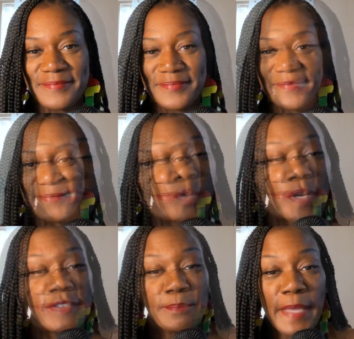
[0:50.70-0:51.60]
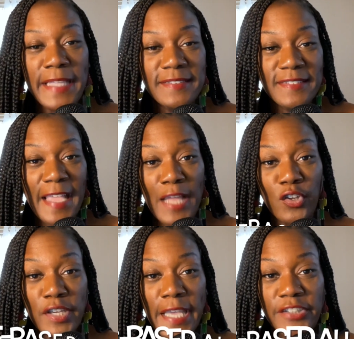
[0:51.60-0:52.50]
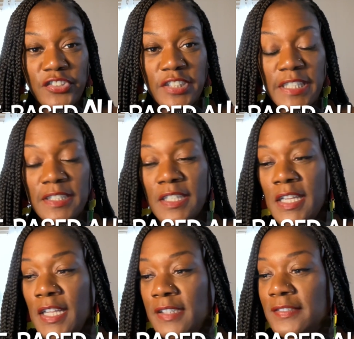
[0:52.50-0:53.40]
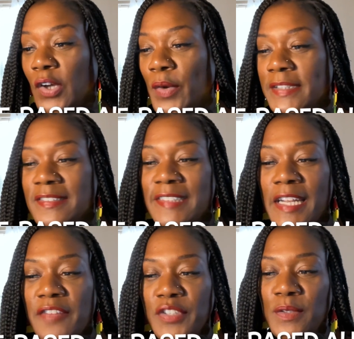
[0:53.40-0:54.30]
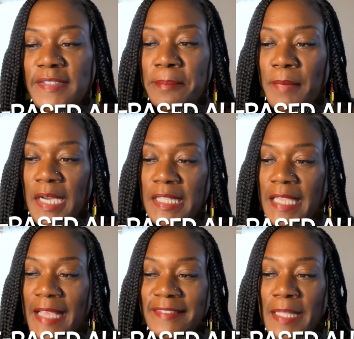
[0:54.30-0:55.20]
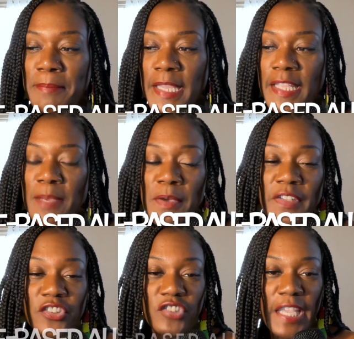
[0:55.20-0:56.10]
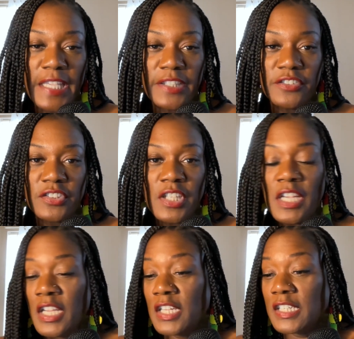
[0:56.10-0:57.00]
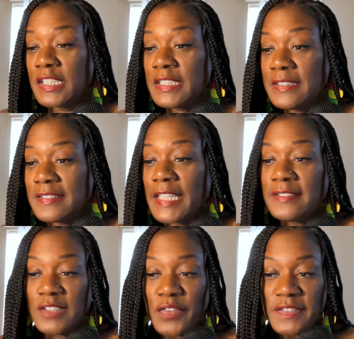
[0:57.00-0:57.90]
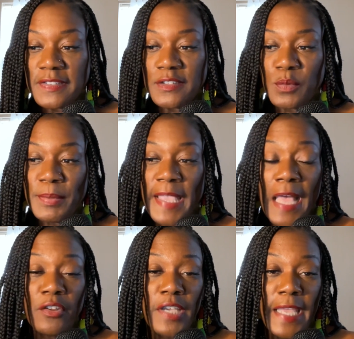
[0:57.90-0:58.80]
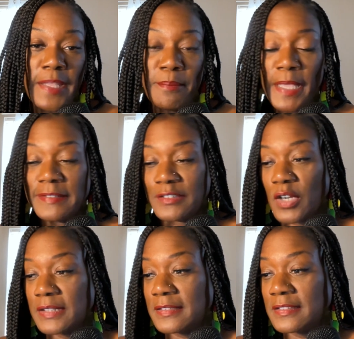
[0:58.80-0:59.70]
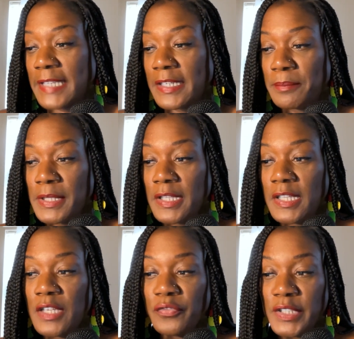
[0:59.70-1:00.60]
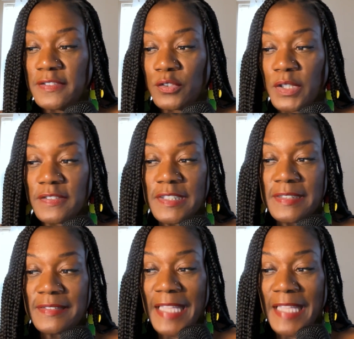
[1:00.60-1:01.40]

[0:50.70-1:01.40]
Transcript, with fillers: Resource based allocation. So instead of using money as a medium of exchange, Goods and services will be allocated based on sustainability of resources